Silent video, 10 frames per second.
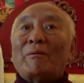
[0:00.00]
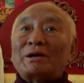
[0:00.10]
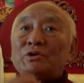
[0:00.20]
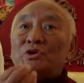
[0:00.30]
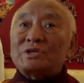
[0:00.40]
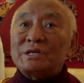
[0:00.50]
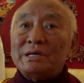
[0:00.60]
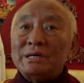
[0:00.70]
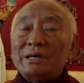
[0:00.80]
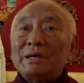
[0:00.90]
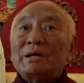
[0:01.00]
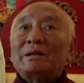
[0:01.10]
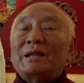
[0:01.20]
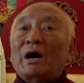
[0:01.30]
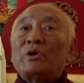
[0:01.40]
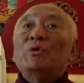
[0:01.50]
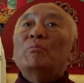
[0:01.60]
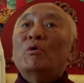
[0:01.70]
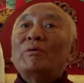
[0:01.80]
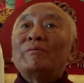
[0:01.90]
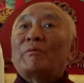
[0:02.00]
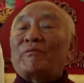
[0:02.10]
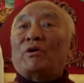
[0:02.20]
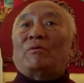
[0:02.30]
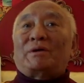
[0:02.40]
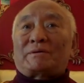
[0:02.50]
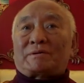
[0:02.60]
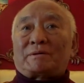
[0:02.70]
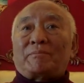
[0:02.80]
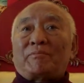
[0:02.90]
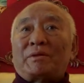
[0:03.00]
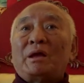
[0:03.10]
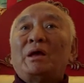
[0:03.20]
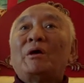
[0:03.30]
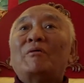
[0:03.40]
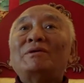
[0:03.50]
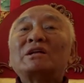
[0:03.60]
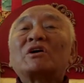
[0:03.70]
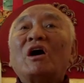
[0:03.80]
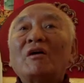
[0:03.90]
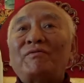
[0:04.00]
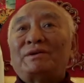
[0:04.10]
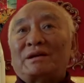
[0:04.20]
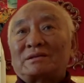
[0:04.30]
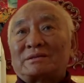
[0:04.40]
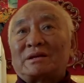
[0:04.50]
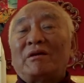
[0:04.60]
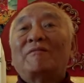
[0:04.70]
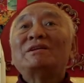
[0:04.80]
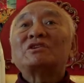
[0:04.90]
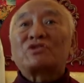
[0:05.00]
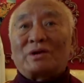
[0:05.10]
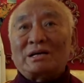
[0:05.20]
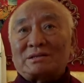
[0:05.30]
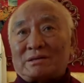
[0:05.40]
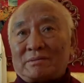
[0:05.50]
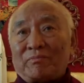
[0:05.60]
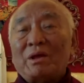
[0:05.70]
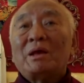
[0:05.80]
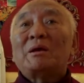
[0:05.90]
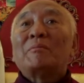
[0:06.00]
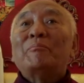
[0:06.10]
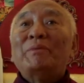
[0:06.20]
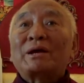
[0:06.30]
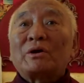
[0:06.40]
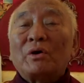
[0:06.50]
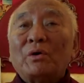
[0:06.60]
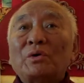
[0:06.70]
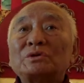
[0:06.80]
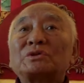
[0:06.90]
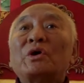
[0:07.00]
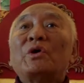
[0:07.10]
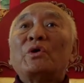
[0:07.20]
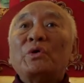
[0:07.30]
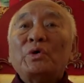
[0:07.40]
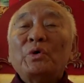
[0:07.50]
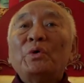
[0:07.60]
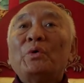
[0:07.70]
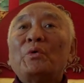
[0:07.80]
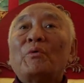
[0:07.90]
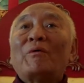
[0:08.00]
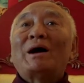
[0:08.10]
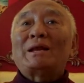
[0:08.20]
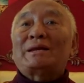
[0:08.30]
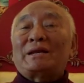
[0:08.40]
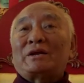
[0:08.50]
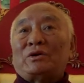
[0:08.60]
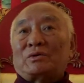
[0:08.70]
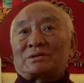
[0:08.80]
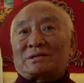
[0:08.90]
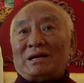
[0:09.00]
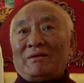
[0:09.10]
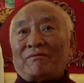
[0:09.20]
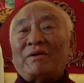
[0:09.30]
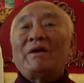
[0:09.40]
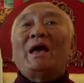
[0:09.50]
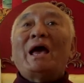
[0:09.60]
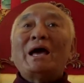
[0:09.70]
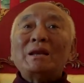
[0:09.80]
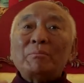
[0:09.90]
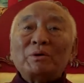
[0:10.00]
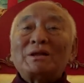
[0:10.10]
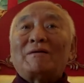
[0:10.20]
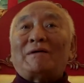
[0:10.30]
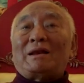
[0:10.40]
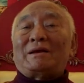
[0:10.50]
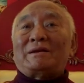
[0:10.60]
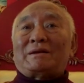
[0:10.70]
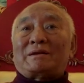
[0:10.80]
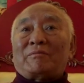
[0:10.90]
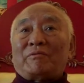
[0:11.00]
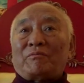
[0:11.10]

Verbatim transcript: What you see, now you're moving forward with confidence, with trust, because you validated yourself and Buddha validated,